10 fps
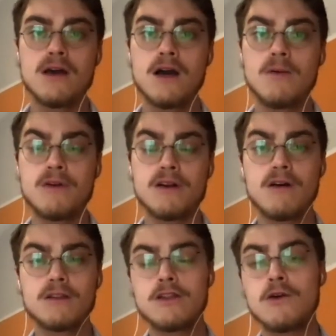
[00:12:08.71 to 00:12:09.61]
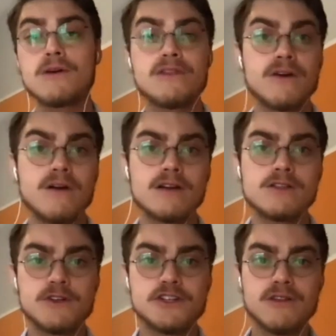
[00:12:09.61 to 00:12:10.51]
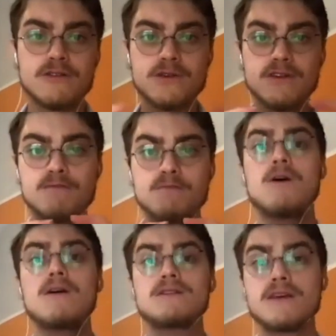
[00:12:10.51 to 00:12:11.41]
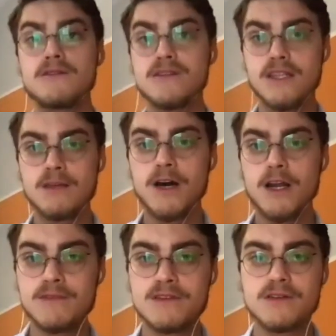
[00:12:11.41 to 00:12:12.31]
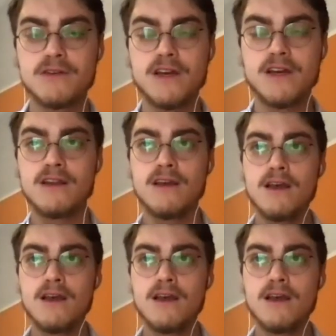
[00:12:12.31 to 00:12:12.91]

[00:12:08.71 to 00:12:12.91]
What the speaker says: what are called lower thirds, which are those sort of bars that you see at the bottom of the screen